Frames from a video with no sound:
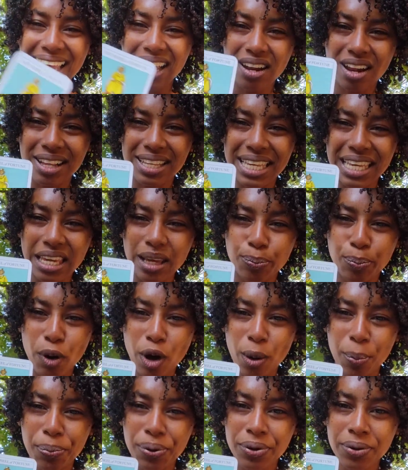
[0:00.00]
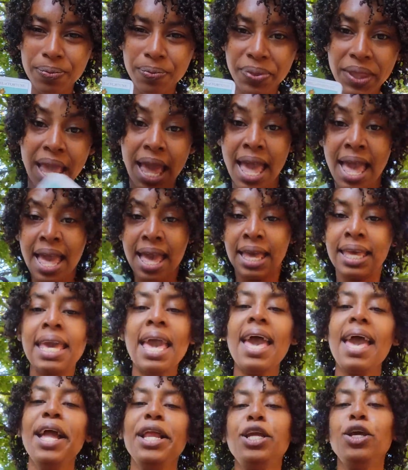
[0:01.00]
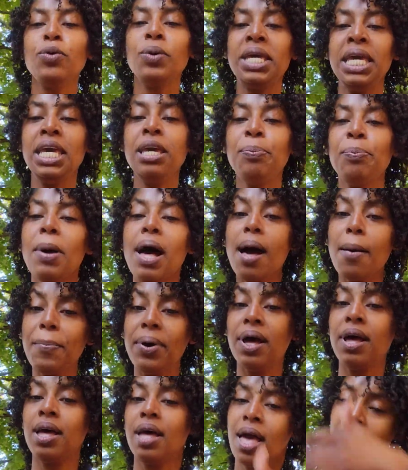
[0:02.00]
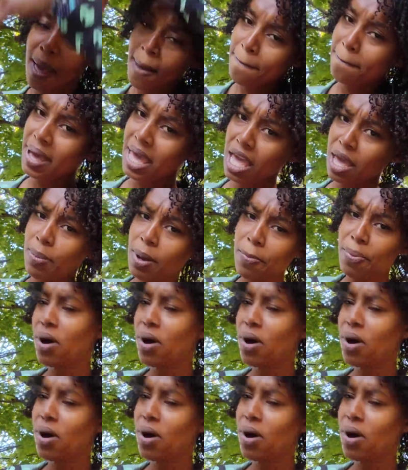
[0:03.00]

cannot keep up. Can you keep up? Baby